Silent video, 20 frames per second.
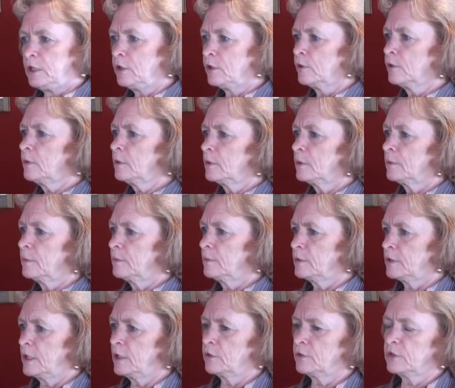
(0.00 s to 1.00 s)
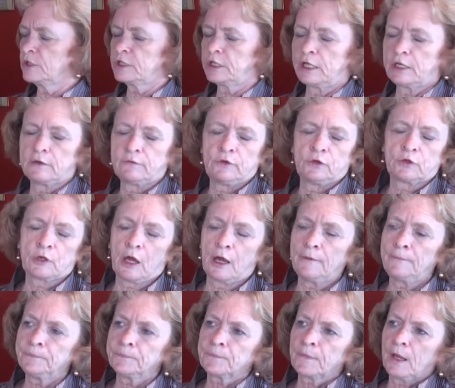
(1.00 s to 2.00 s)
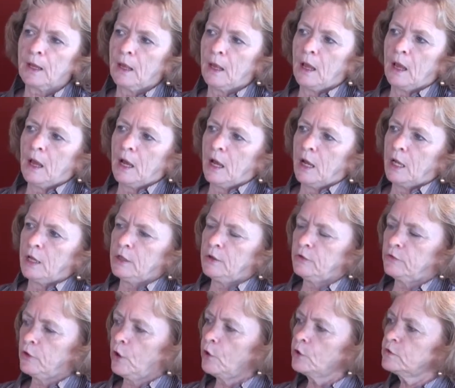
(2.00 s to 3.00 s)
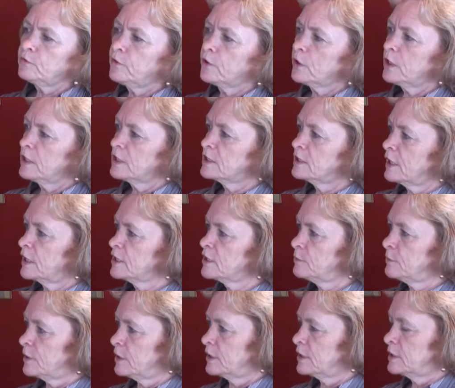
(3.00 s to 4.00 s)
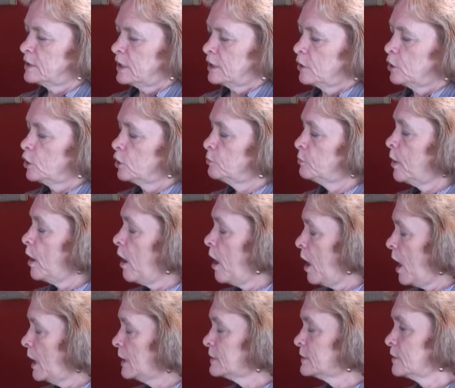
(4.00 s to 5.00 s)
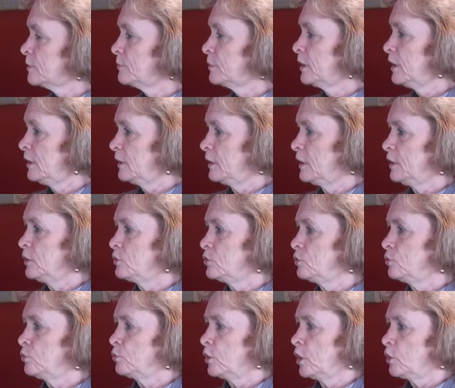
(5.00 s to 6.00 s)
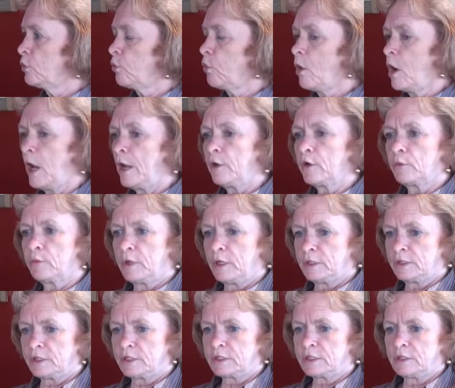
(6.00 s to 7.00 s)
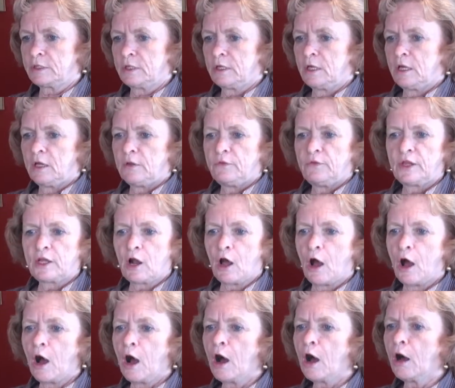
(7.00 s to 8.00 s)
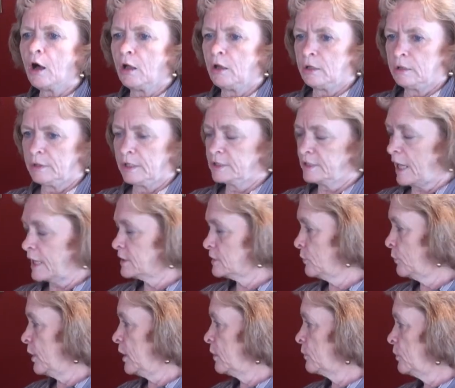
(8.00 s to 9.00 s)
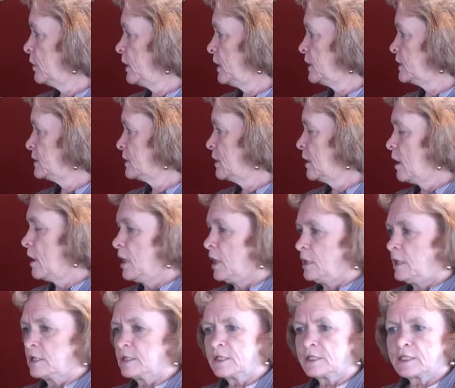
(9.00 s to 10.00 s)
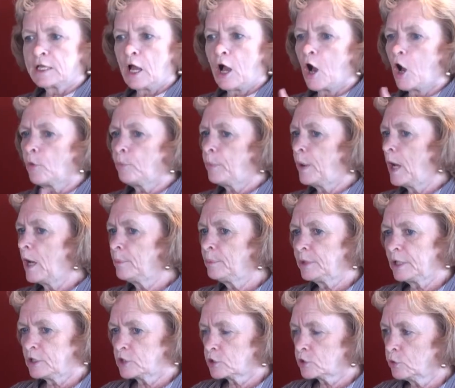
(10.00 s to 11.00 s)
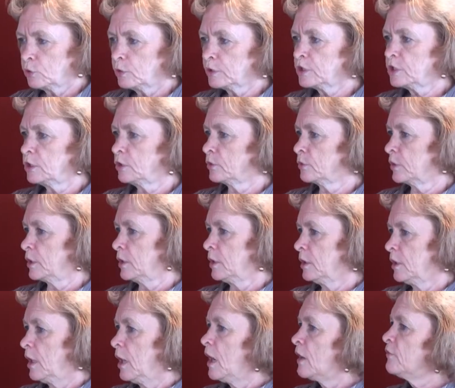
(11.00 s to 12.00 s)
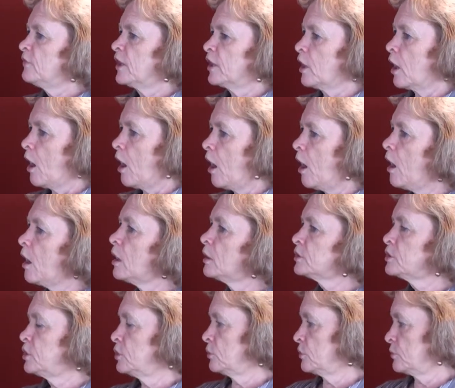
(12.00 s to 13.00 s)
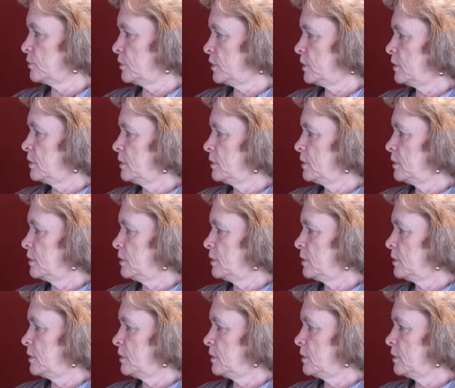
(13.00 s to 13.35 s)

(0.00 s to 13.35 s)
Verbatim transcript: knew, in the state of Utah. Those very assessments could possibly lead to requirements that all, because that's the way it reads, it doesn't say all public school children, that all children